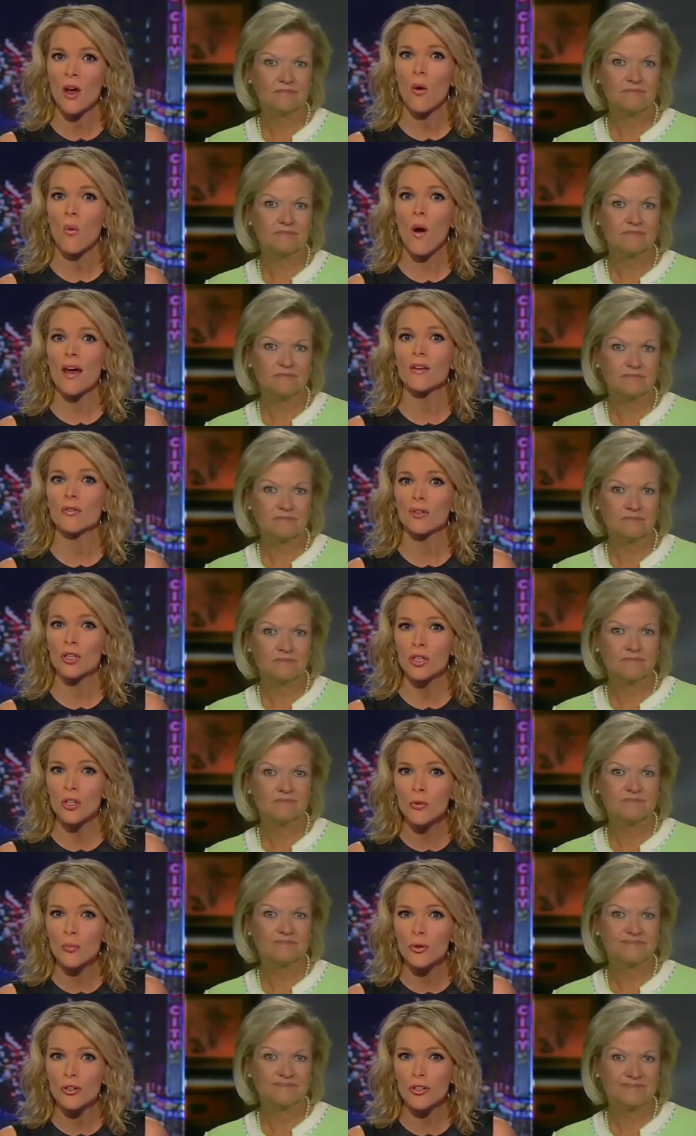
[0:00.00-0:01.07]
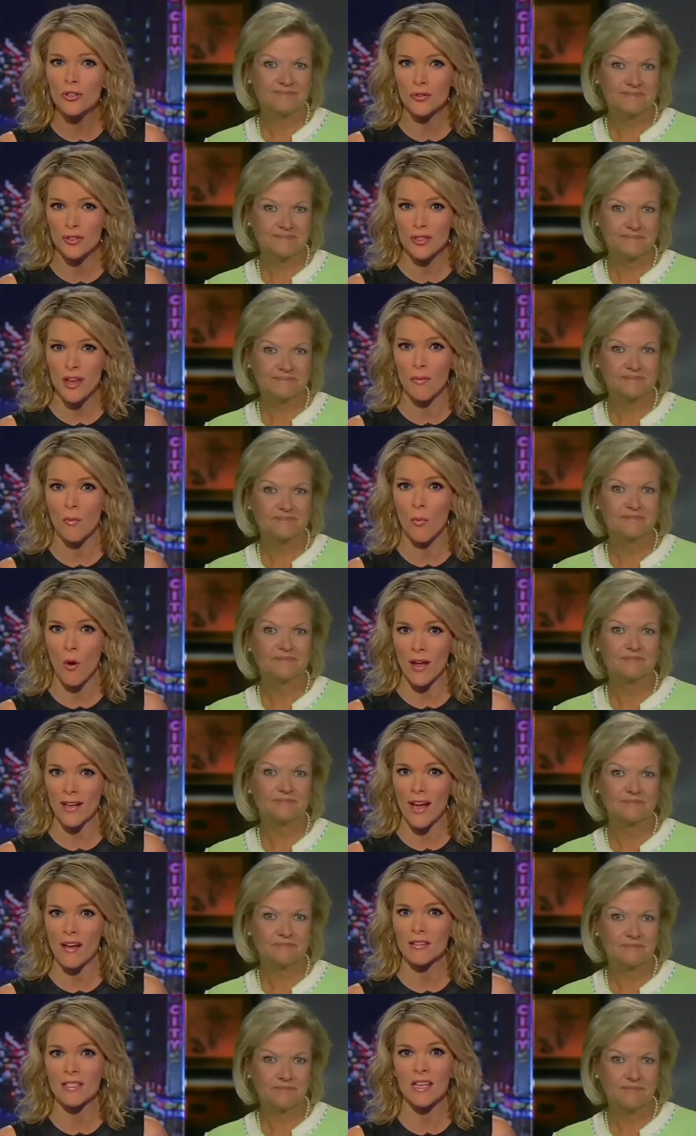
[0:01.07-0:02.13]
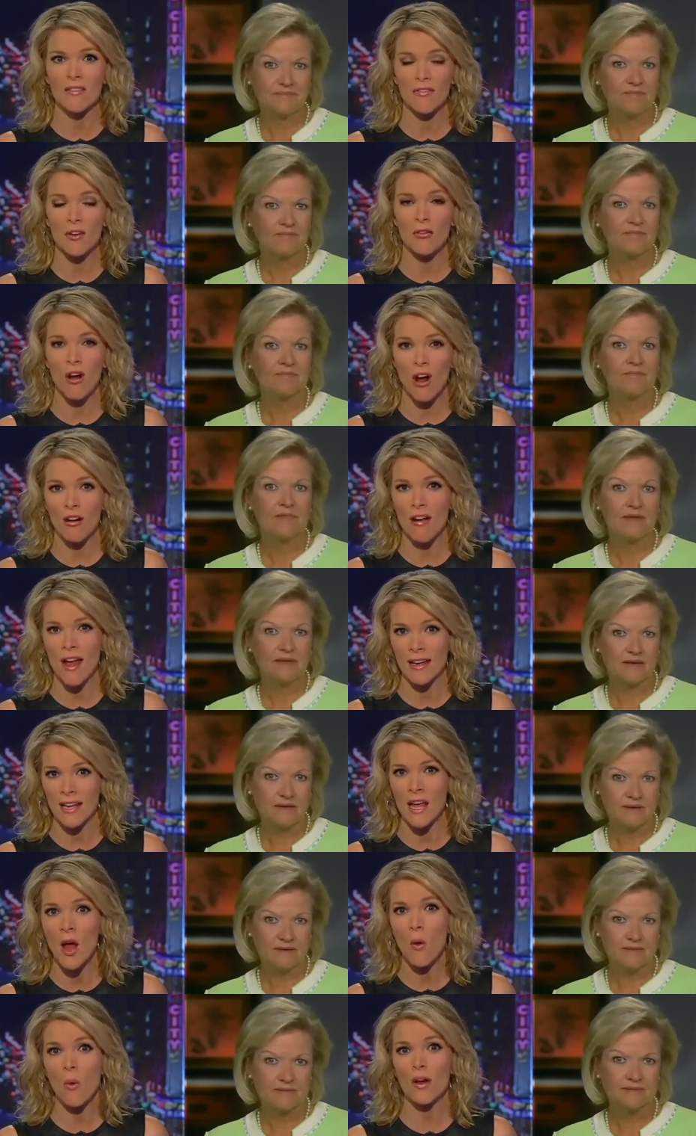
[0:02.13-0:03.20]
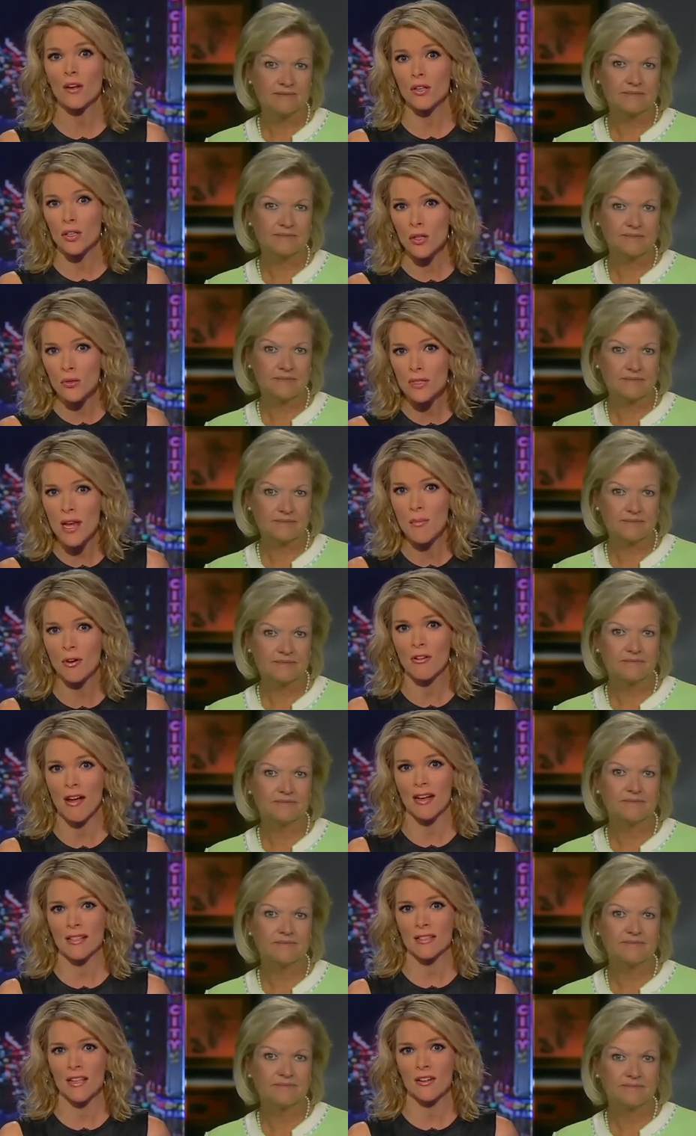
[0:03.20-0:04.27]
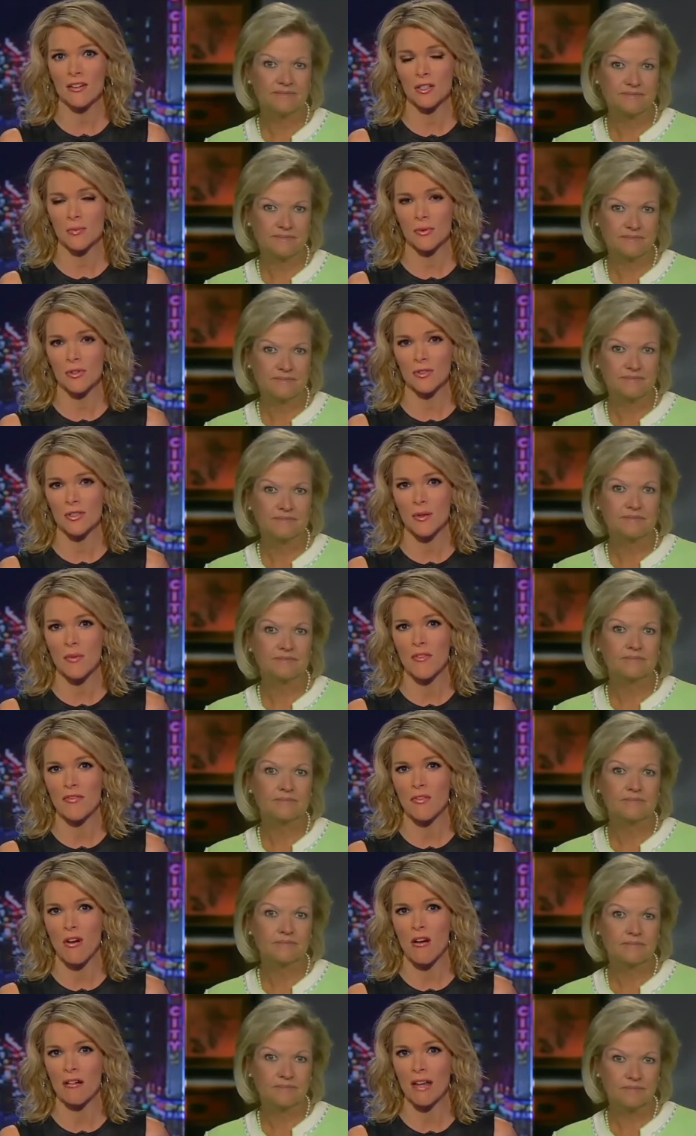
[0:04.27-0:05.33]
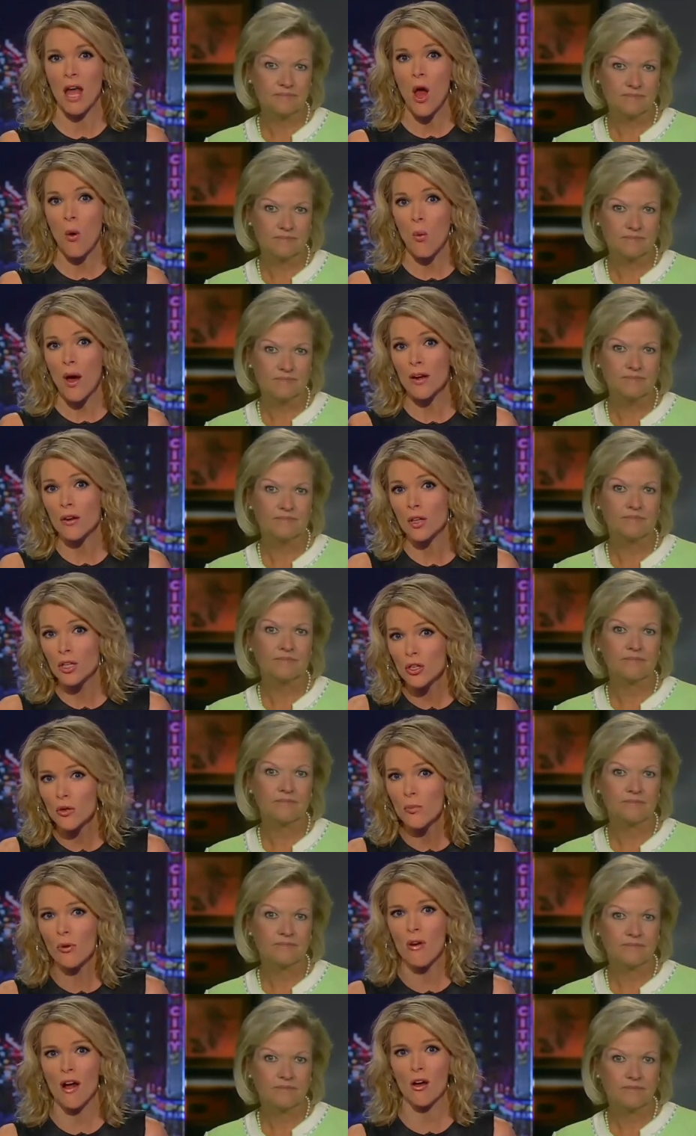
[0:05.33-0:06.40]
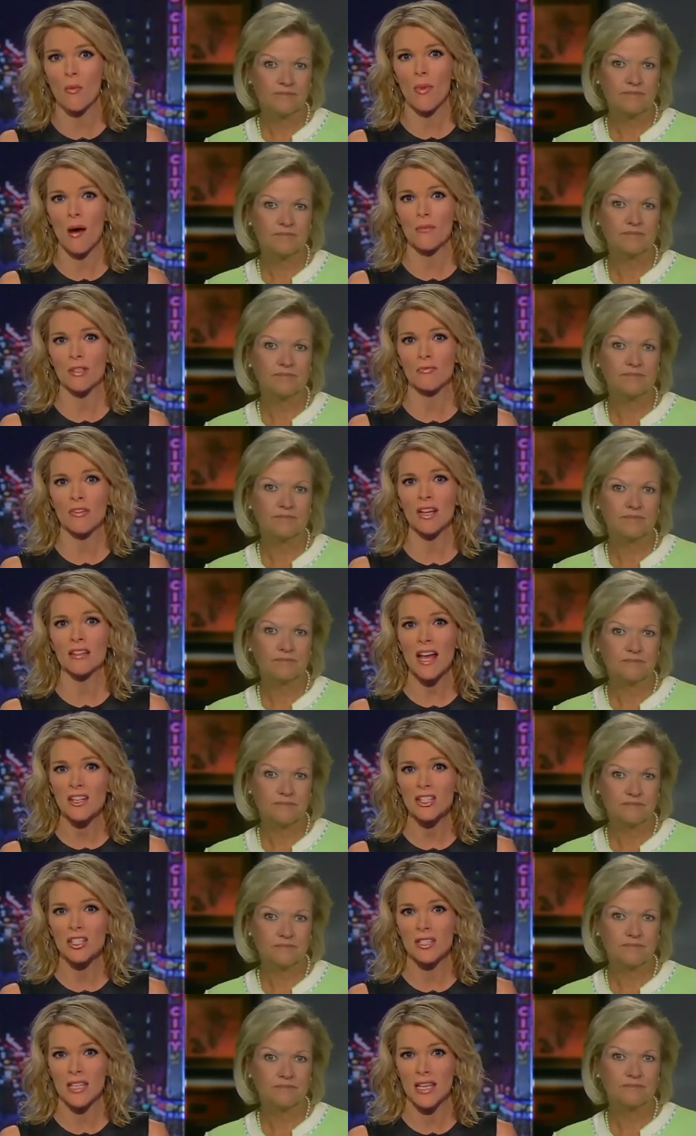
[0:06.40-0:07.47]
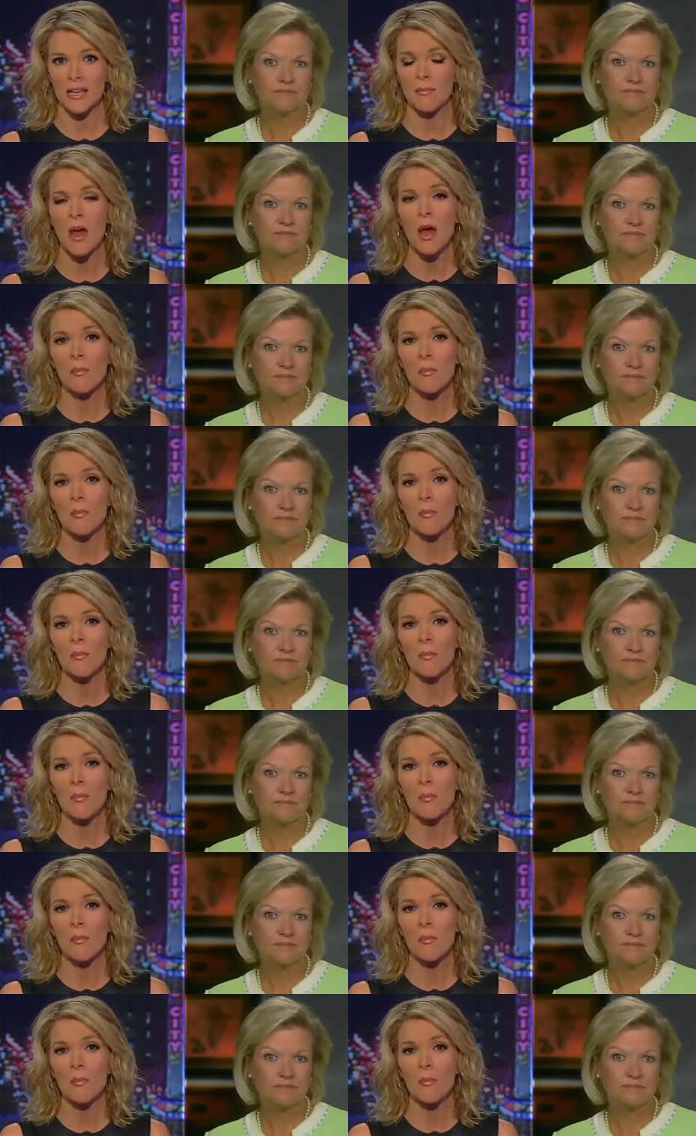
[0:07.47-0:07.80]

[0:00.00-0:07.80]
Speaker 1: Why don't you produce them, White House, if there are any? Why don't you Democratic senators produce them if there are any? Why don't you, Barack Obama's reelection team,